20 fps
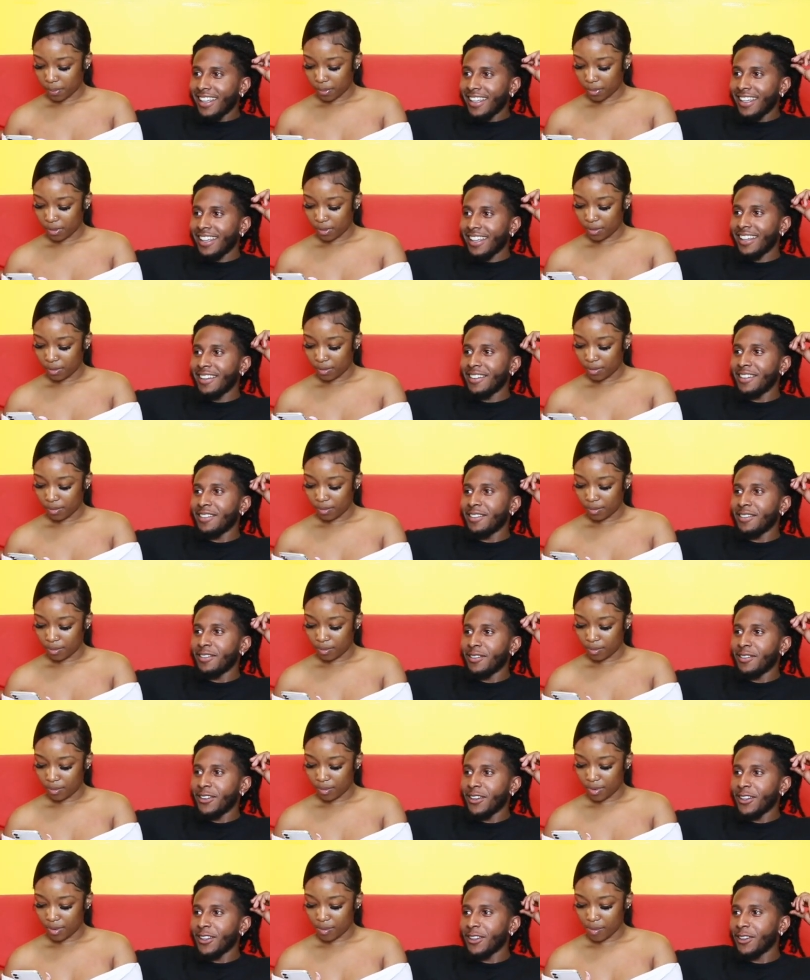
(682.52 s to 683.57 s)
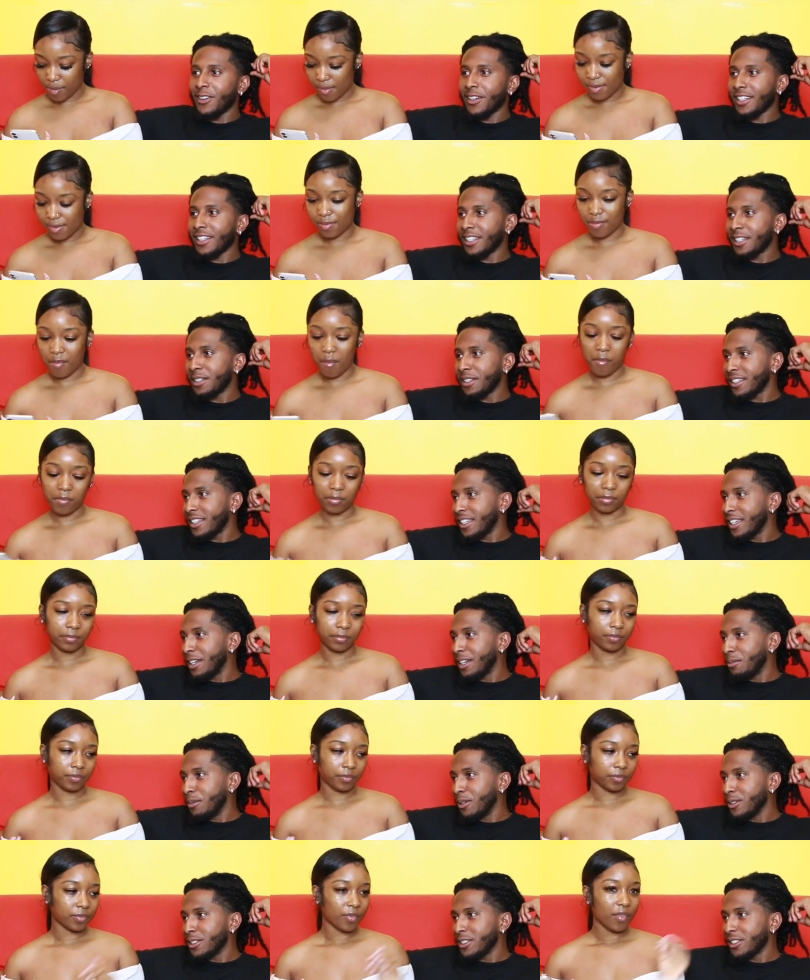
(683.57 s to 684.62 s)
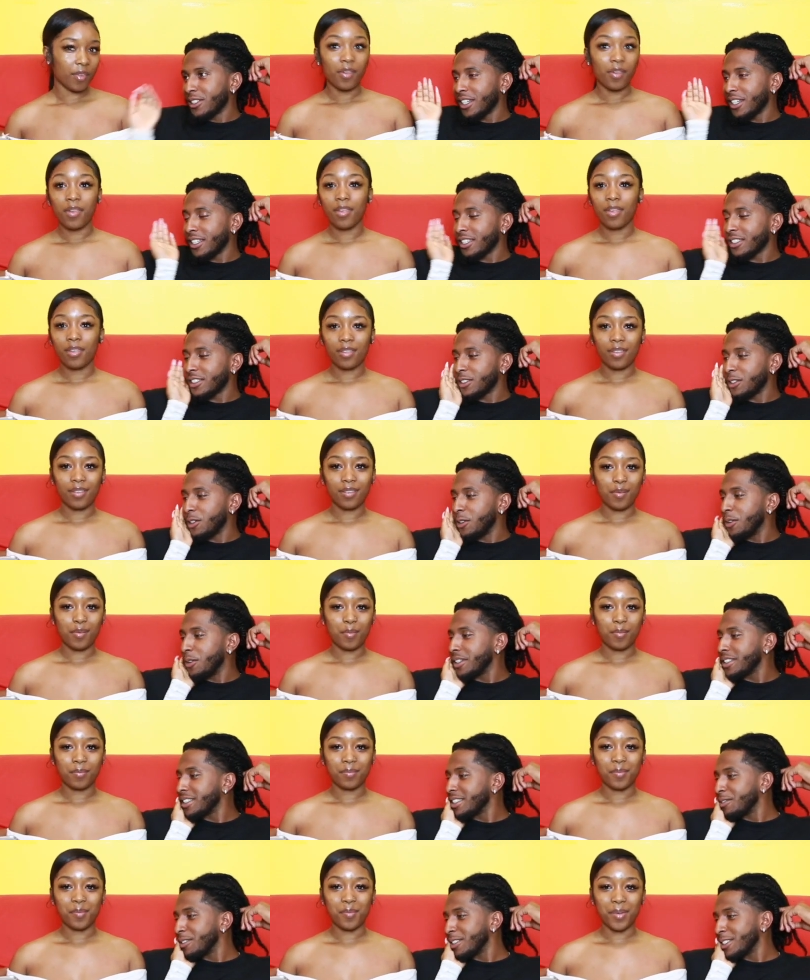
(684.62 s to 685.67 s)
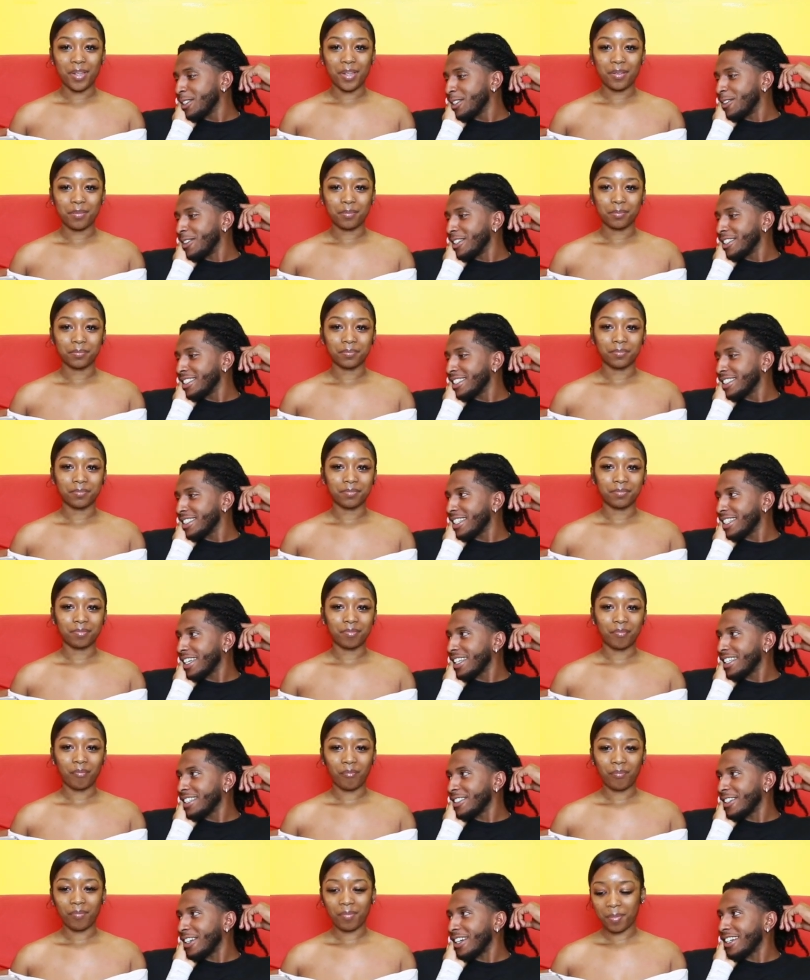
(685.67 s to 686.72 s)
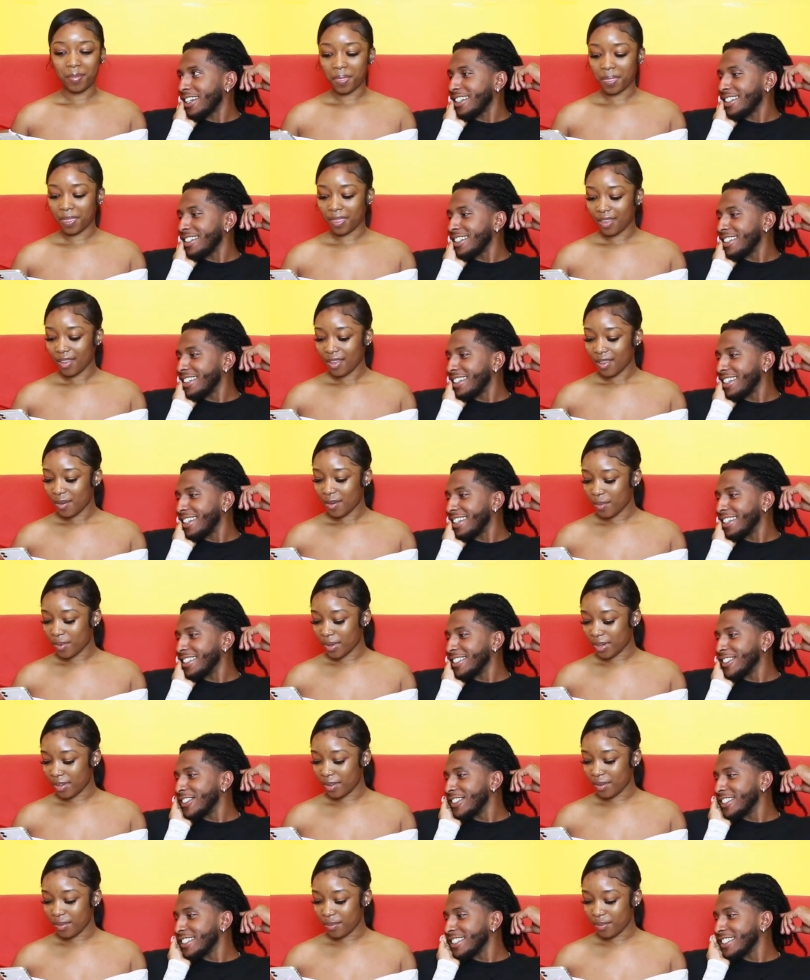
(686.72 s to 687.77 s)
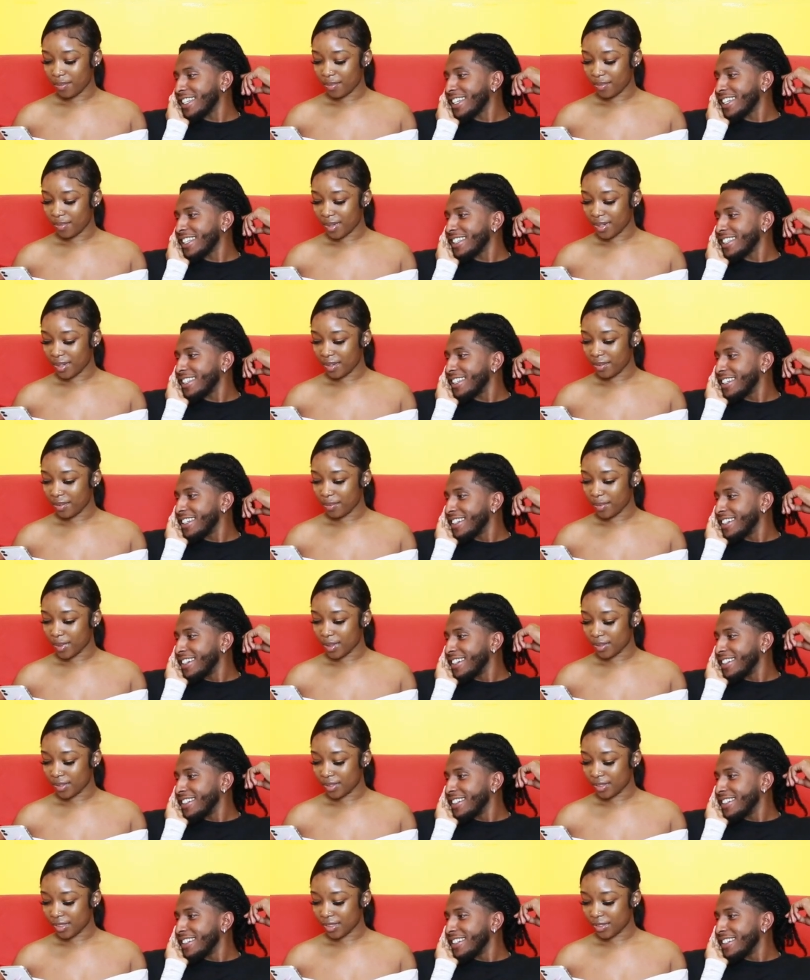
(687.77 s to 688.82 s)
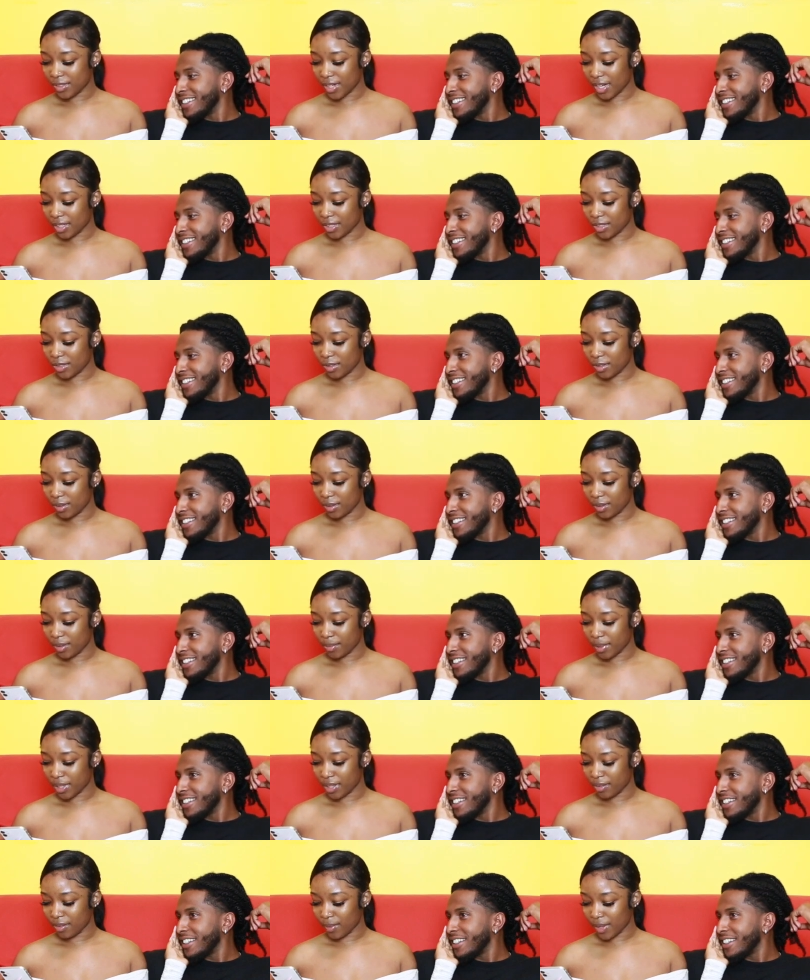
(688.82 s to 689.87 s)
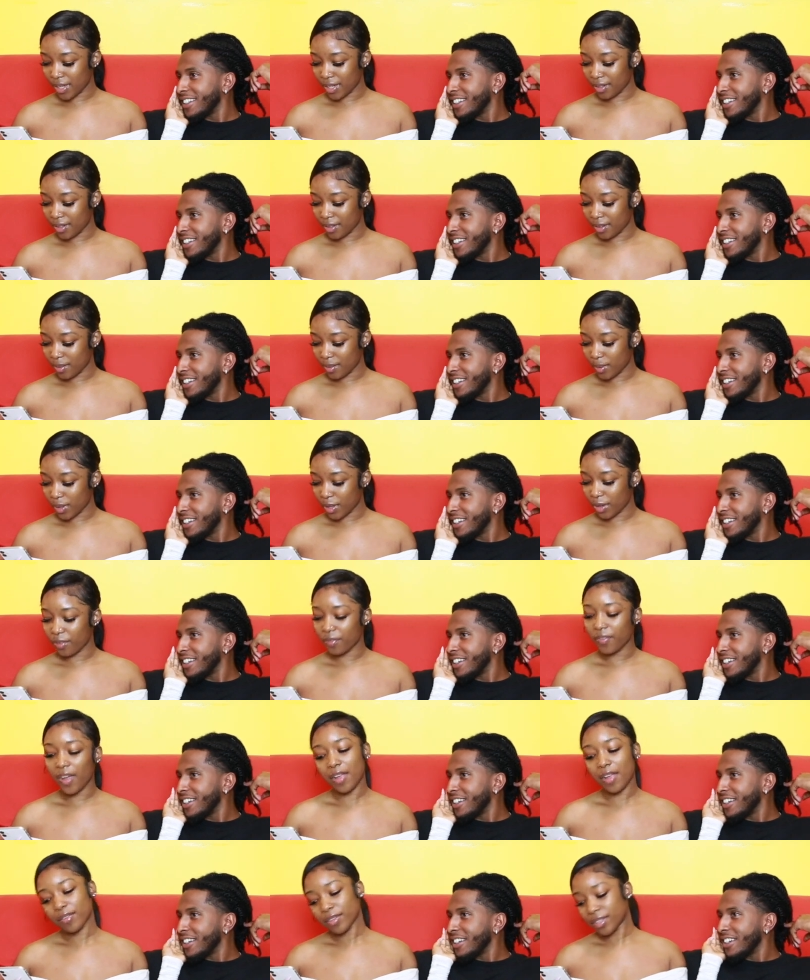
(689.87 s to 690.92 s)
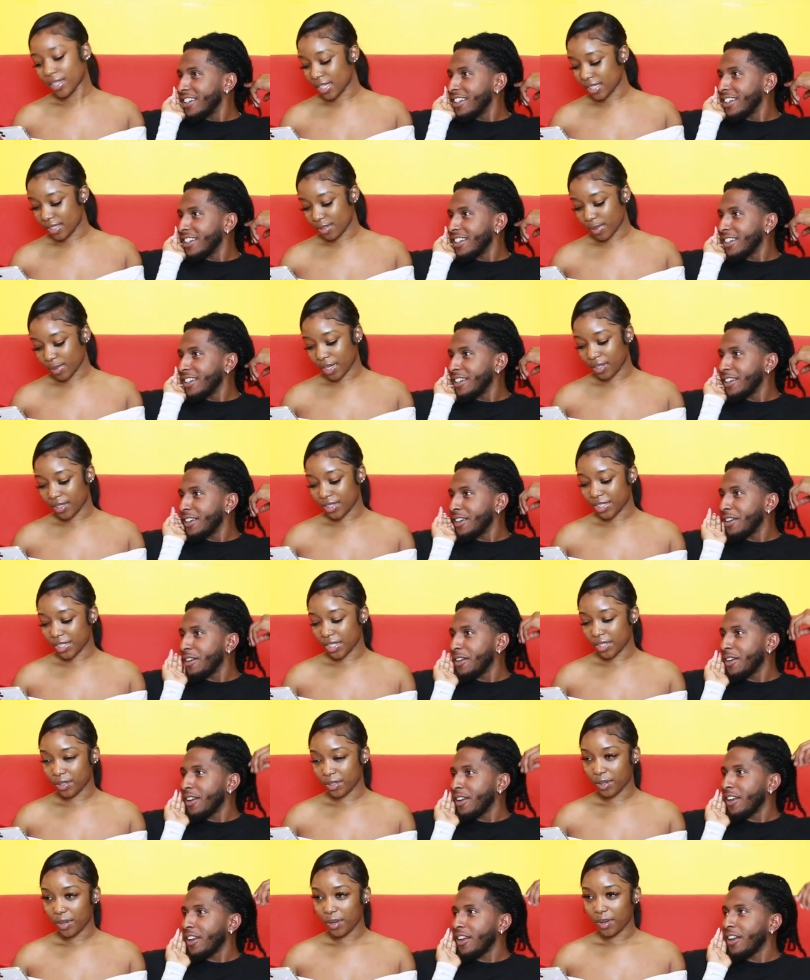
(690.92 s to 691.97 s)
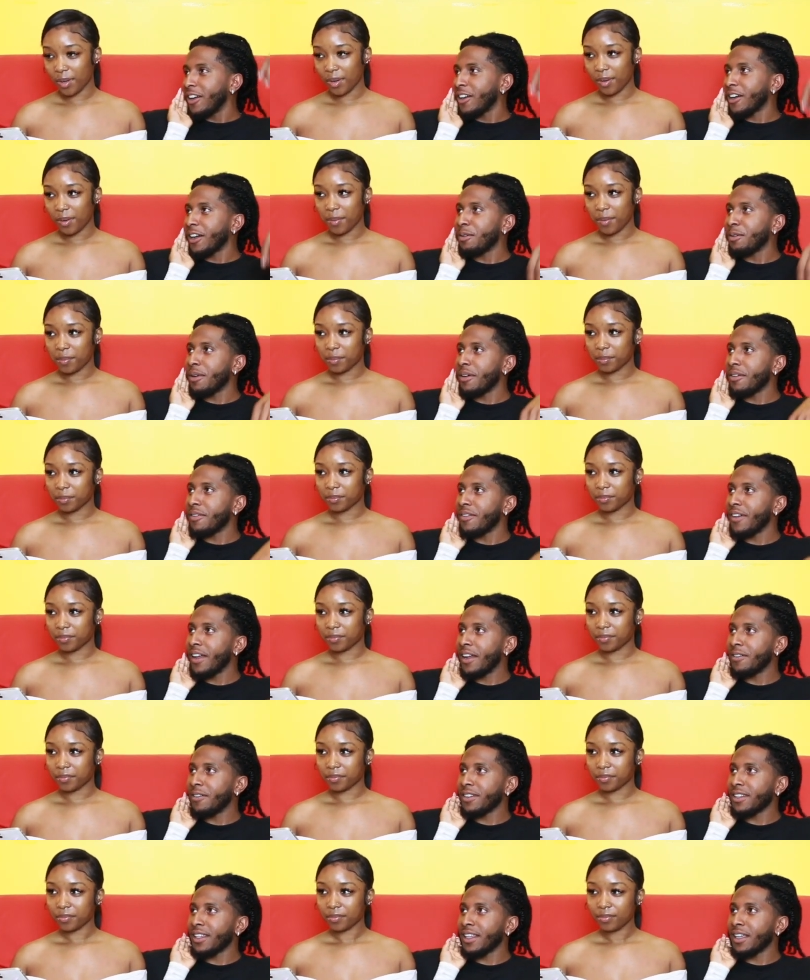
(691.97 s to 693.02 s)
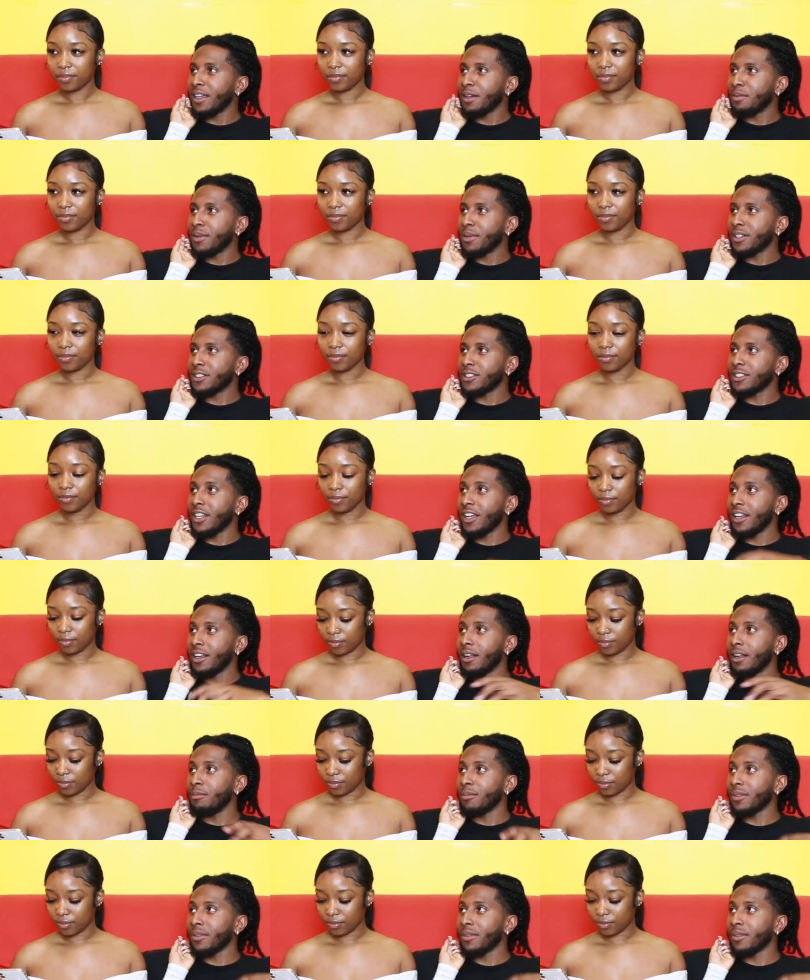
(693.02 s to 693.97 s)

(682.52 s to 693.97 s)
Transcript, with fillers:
Speaker 1: And for you, I think being the most attractive. What is what's the question exactly? What are you What
Speaker 2: are you most attracted to? About, wait, no. Uh, what are your favorite things about each other?
Speaker 1: Okay, my favorite thing about you. No, no,